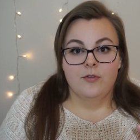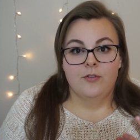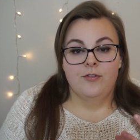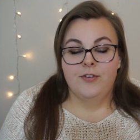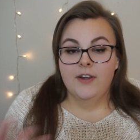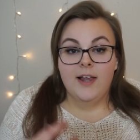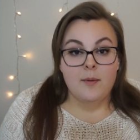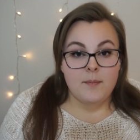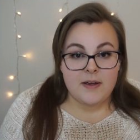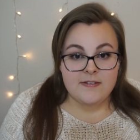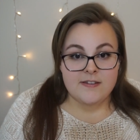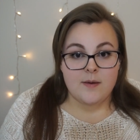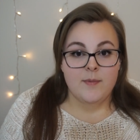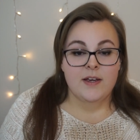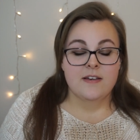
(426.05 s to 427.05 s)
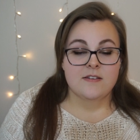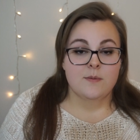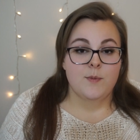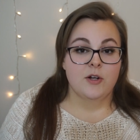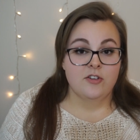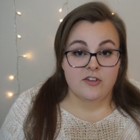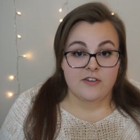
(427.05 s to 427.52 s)
fill up my stomach as
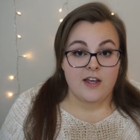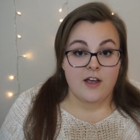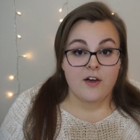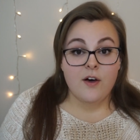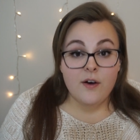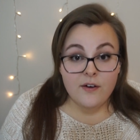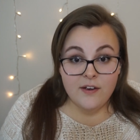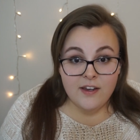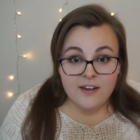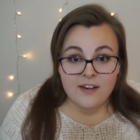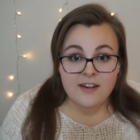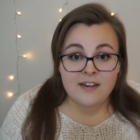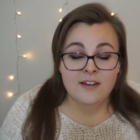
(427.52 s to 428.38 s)
much as I could